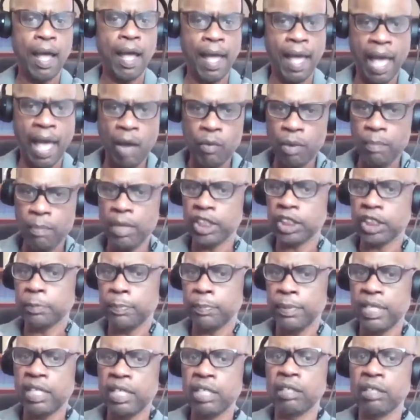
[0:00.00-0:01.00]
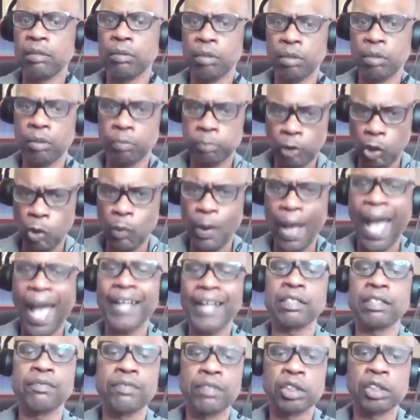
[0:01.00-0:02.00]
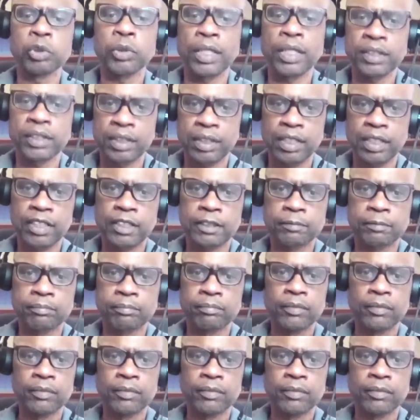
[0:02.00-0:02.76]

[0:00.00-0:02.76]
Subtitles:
and we must be proactive in addressing it.